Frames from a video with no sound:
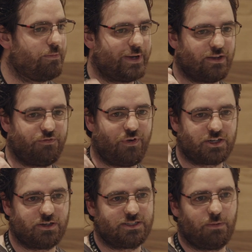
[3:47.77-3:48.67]
can pass a
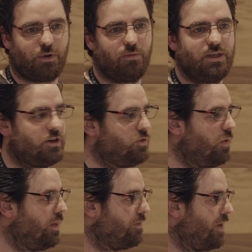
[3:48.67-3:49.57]
function as a parameter
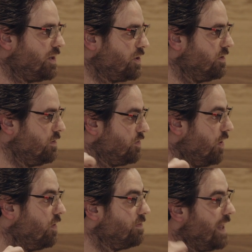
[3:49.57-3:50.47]
to other functions.
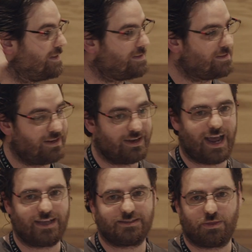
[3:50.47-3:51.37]
So that's a
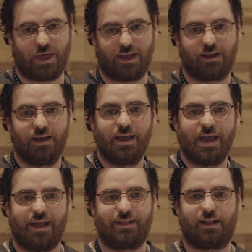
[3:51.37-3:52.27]
nice thing.
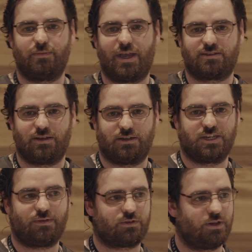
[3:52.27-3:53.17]
And that makes
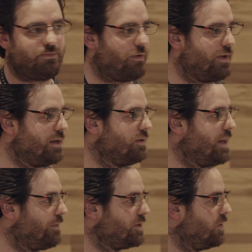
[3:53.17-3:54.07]
JavaScript a really
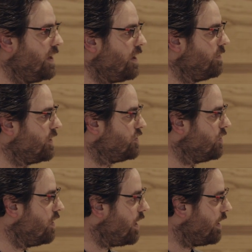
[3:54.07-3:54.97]
good language to learn because
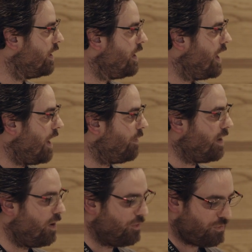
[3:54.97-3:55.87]
you learn
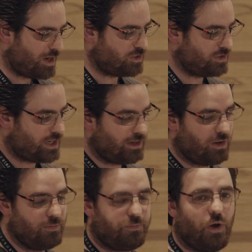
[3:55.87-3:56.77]
about how functions can
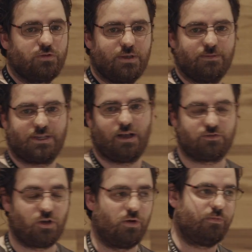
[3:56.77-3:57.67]
compose
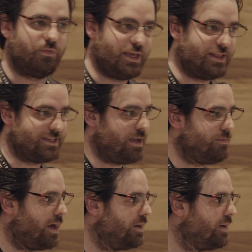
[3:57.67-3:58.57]
themselves. So in the
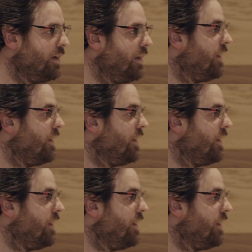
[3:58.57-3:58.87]
same manner,